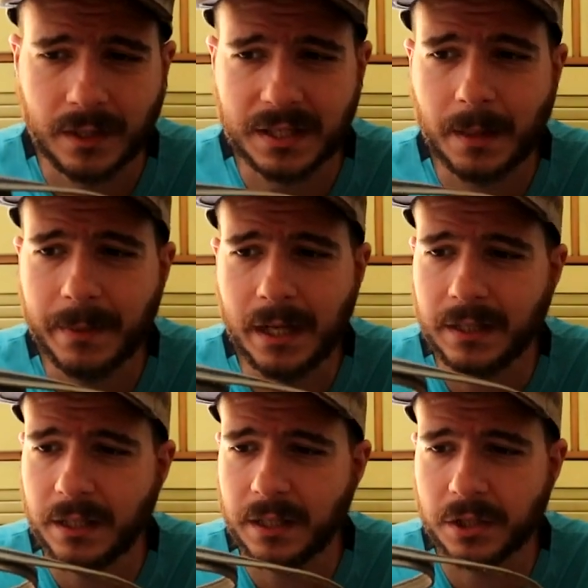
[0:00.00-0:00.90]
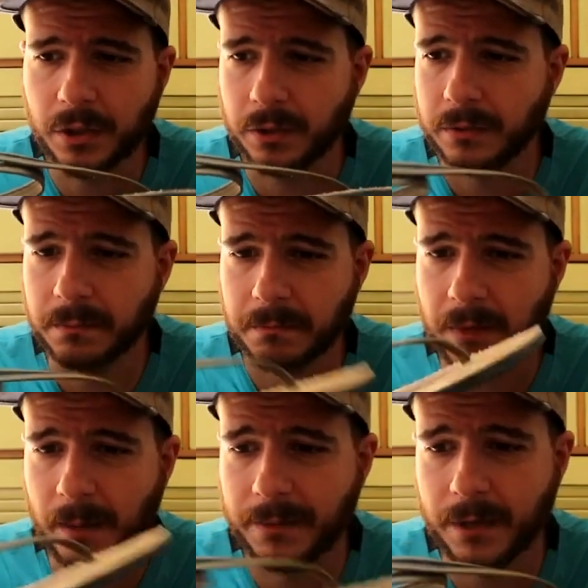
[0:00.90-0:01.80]
stability is not
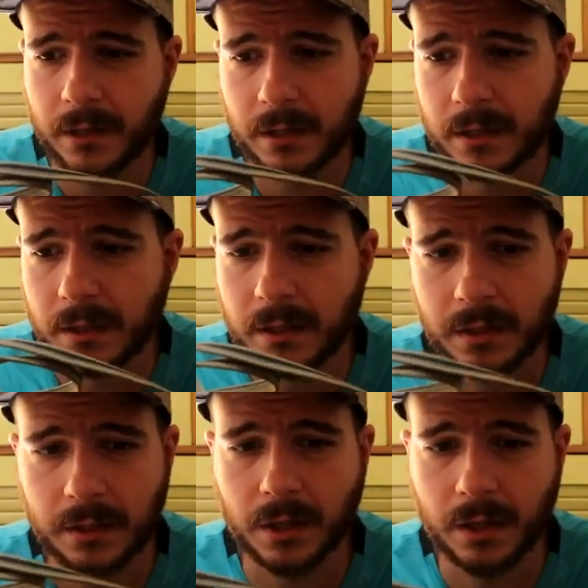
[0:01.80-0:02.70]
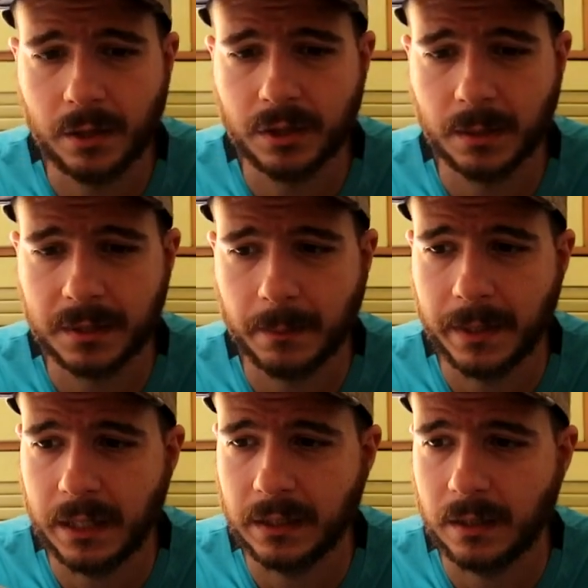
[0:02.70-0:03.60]
up there. You're gonna lose some
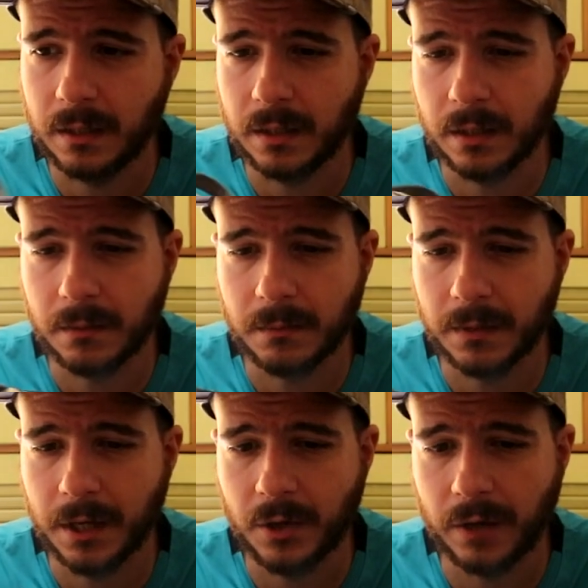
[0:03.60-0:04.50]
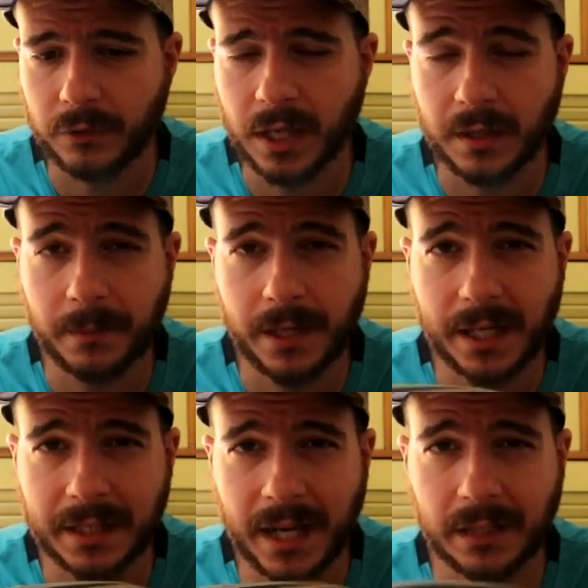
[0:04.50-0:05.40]
stability. Then you have to get them
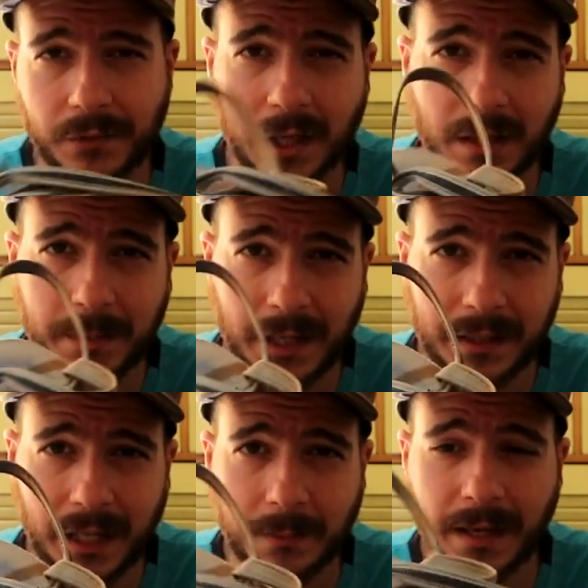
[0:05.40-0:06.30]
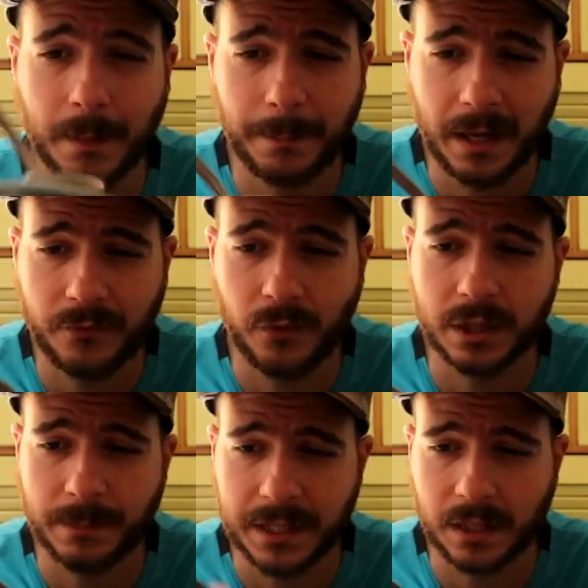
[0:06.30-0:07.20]
real tight. If you get them real tight, they become painful,
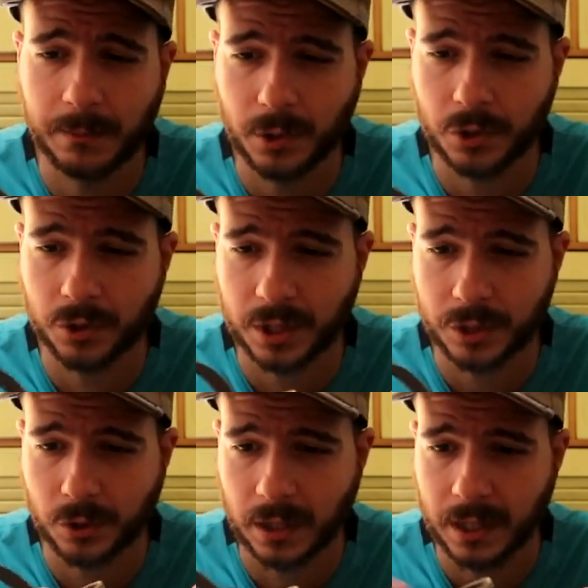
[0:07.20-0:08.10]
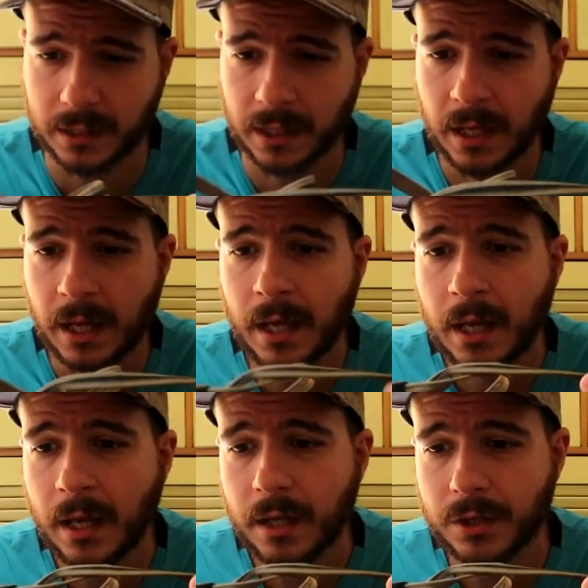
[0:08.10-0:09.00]
especially because those are so hard.
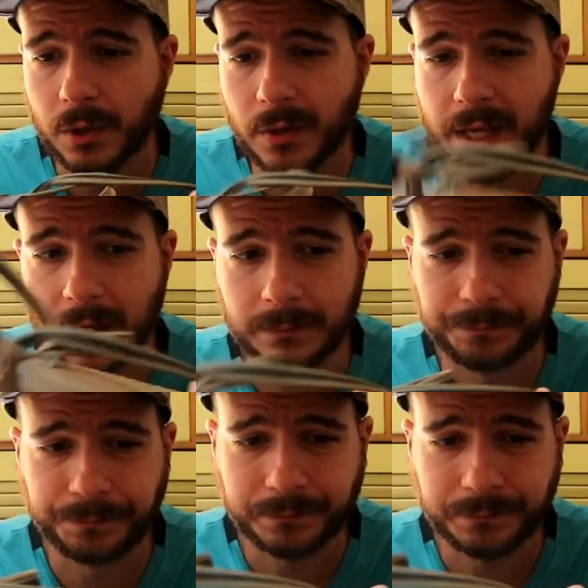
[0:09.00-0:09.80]
So yeah,